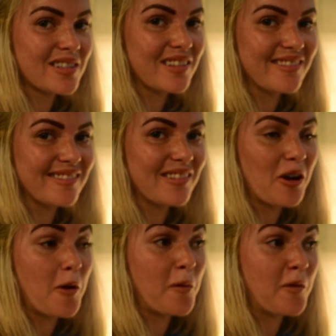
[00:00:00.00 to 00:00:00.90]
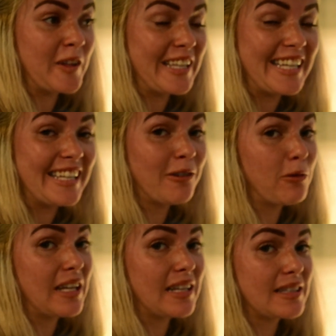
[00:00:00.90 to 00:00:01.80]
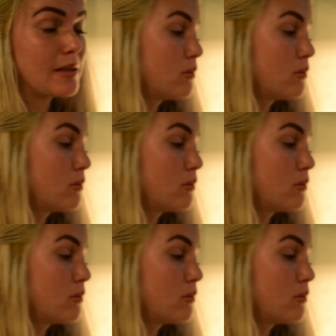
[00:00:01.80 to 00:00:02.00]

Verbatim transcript: So hopefully we get some